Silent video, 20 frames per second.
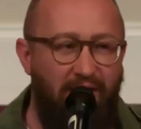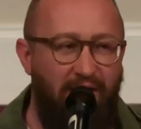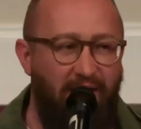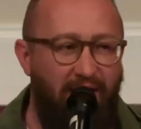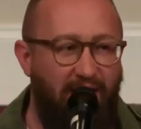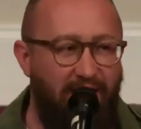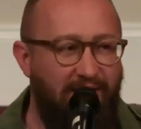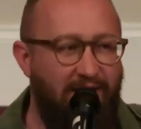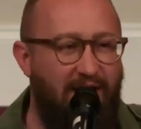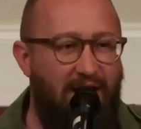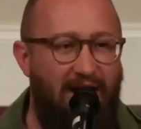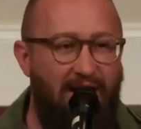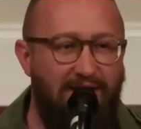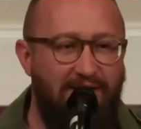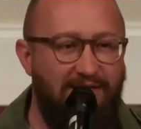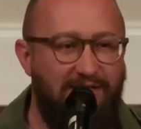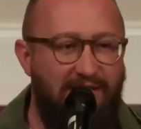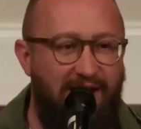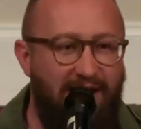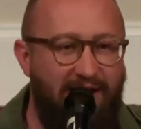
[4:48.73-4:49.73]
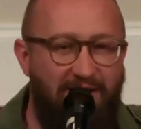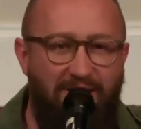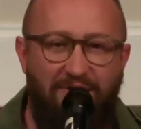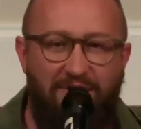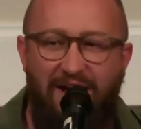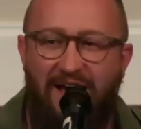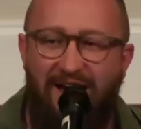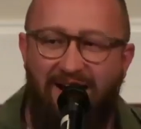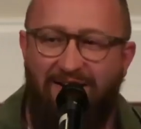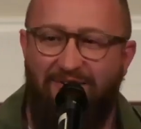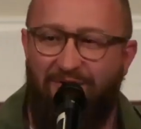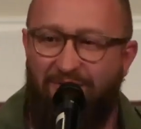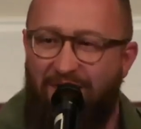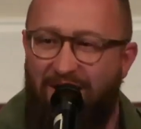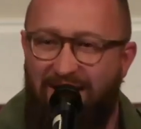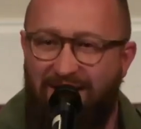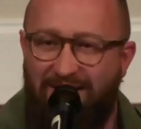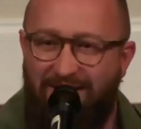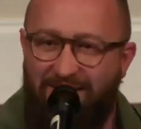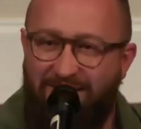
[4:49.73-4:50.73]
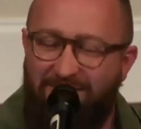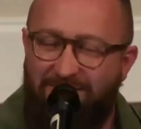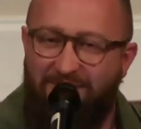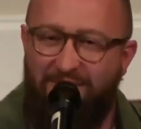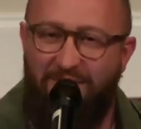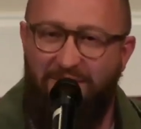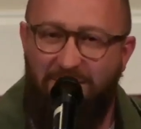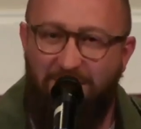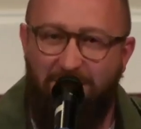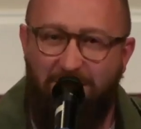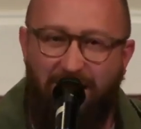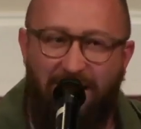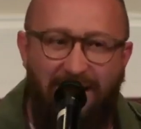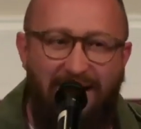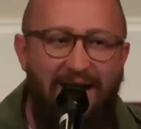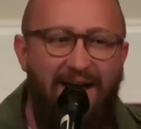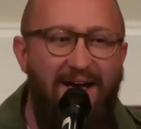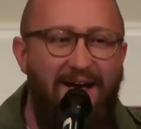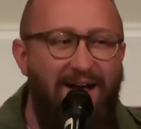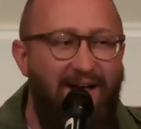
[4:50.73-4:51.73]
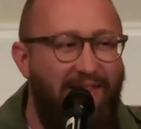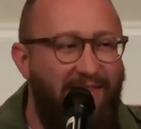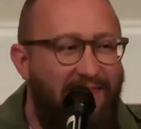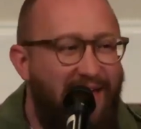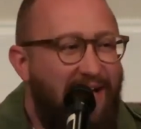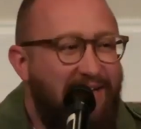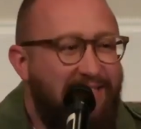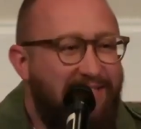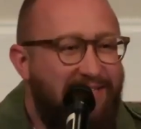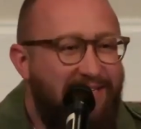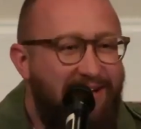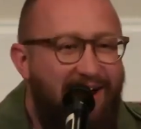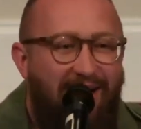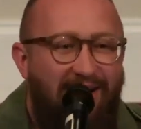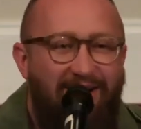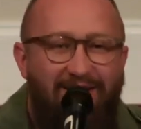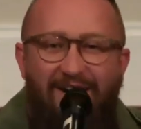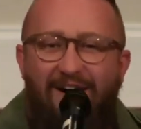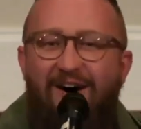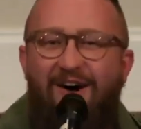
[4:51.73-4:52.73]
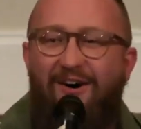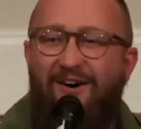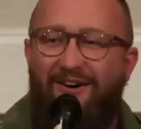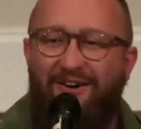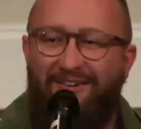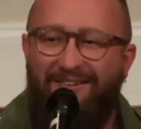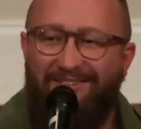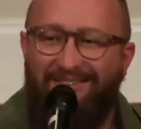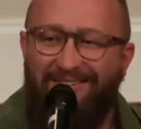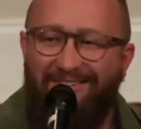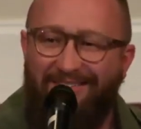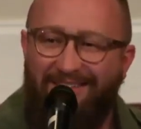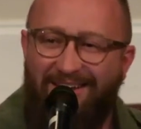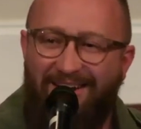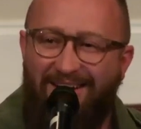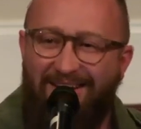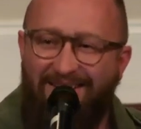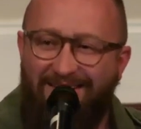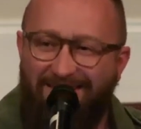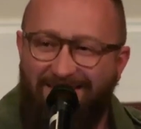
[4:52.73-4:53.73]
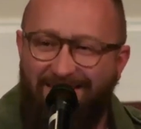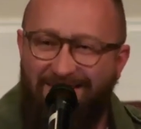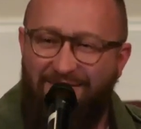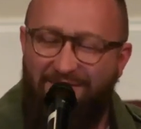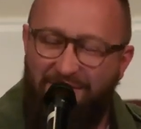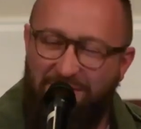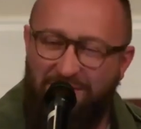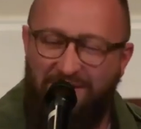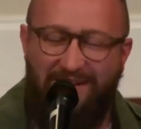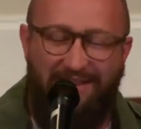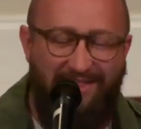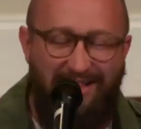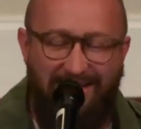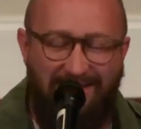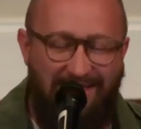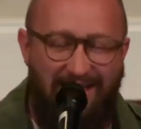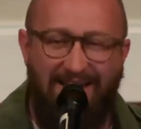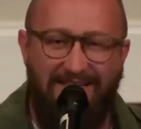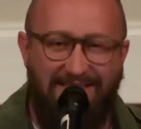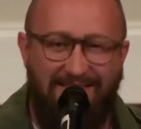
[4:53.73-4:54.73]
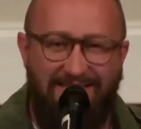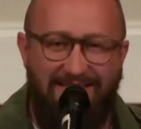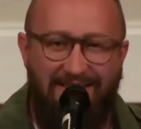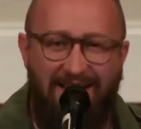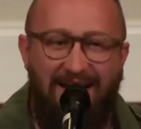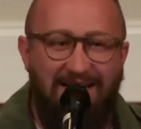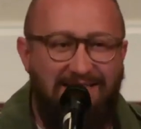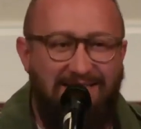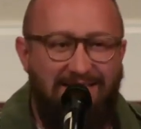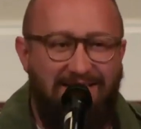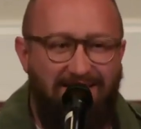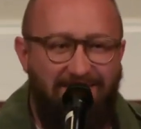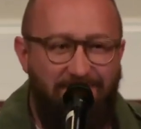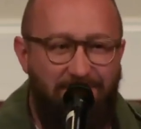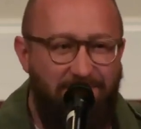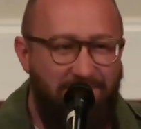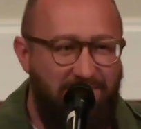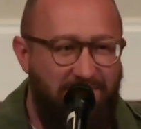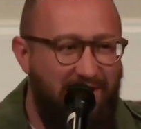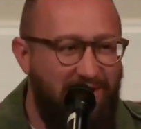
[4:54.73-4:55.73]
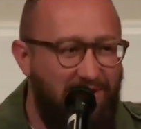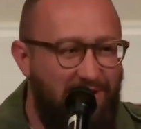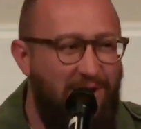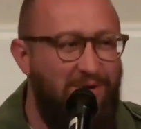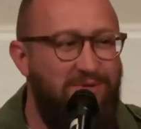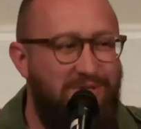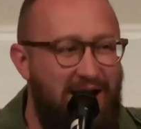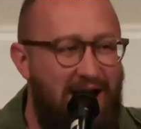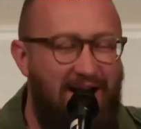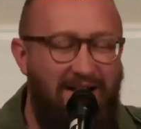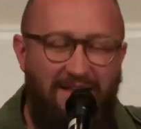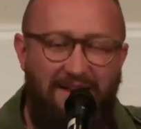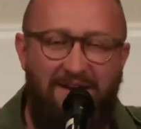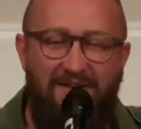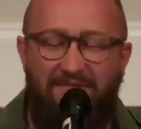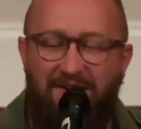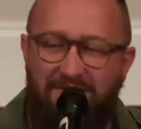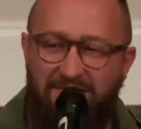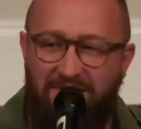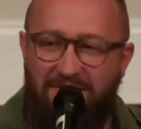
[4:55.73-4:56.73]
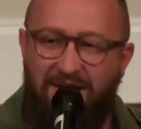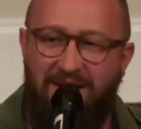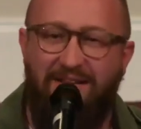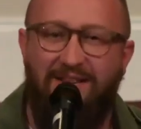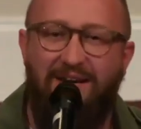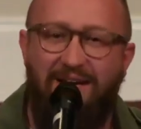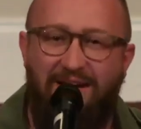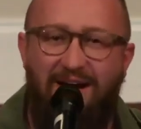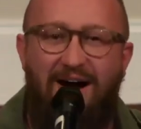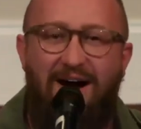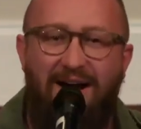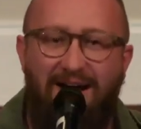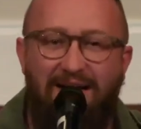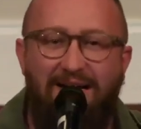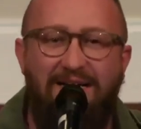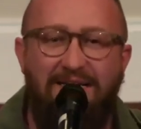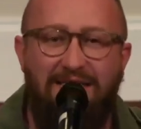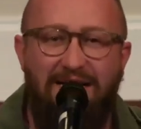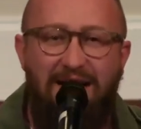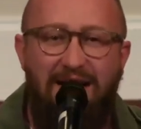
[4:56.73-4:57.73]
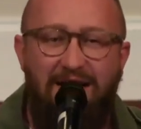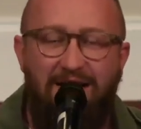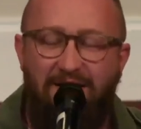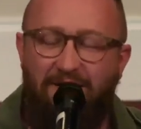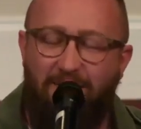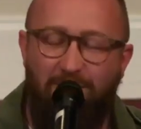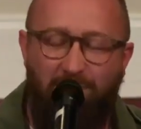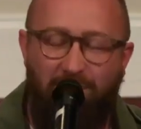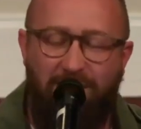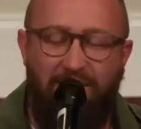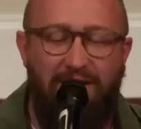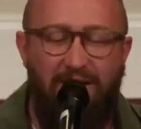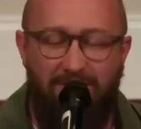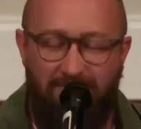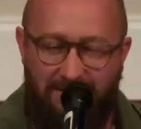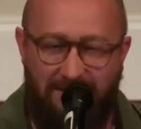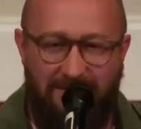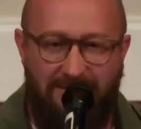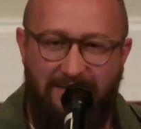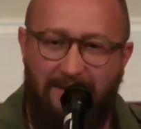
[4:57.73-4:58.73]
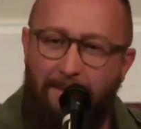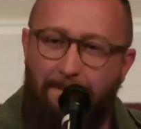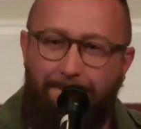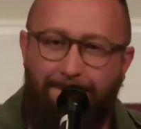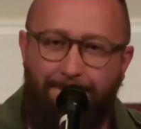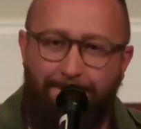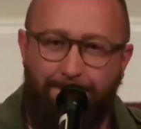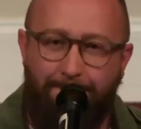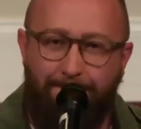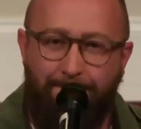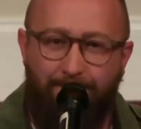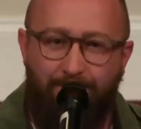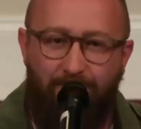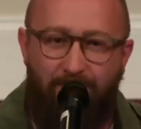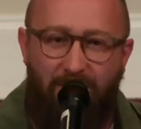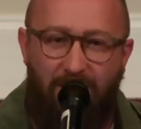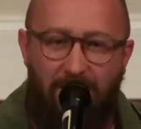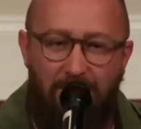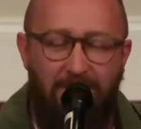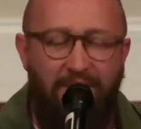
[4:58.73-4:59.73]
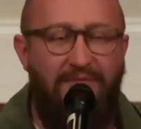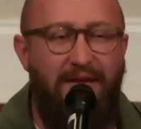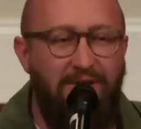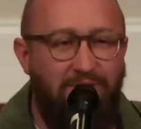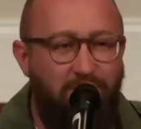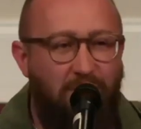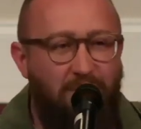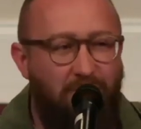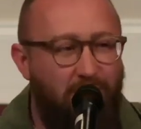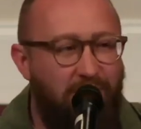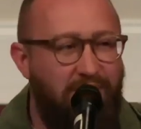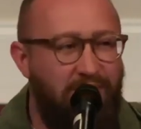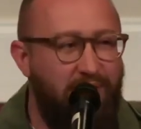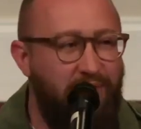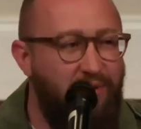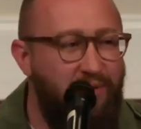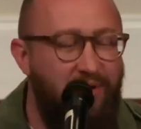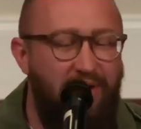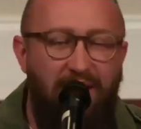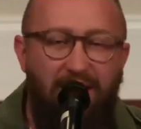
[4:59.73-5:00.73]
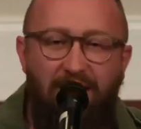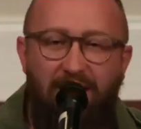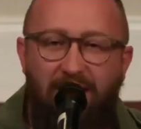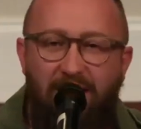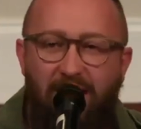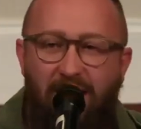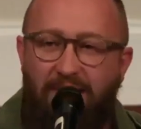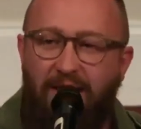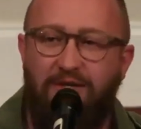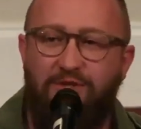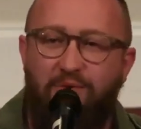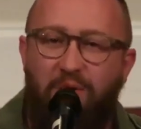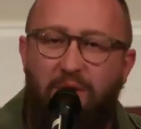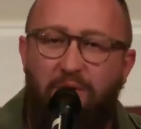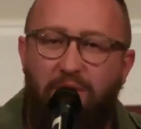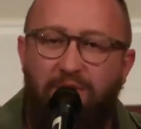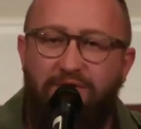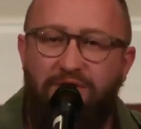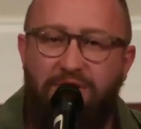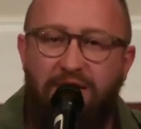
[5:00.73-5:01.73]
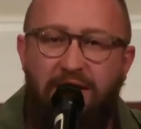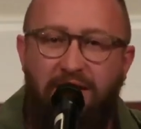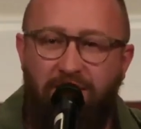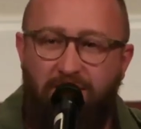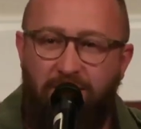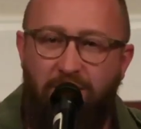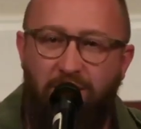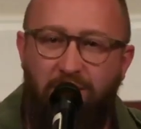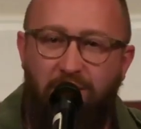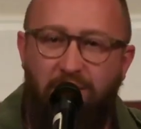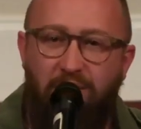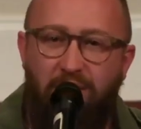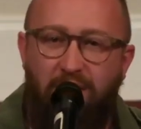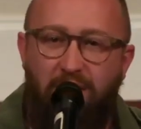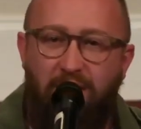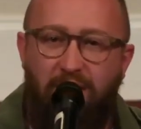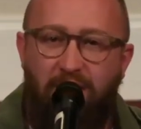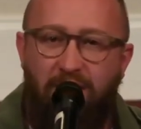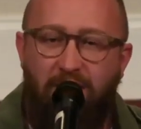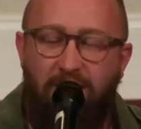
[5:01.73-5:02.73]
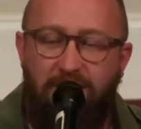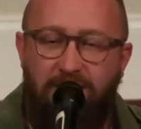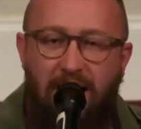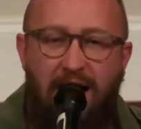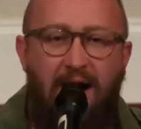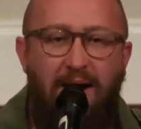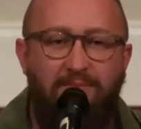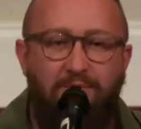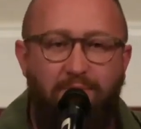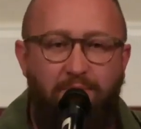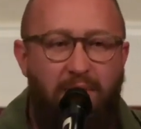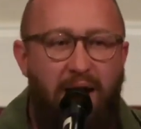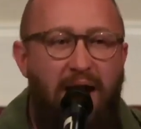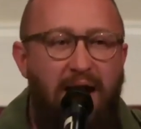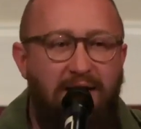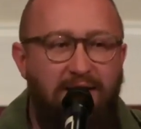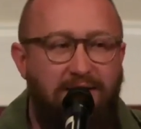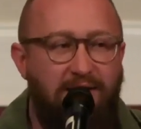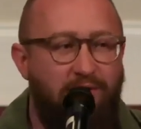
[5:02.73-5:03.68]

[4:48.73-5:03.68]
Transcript: And God is like, okay, great. Good for you, buddy. That's not at all the, if you think that that's, that's the totality of everything that God is, you completely missed it. But that's what we do. And that's what we've seen through times past.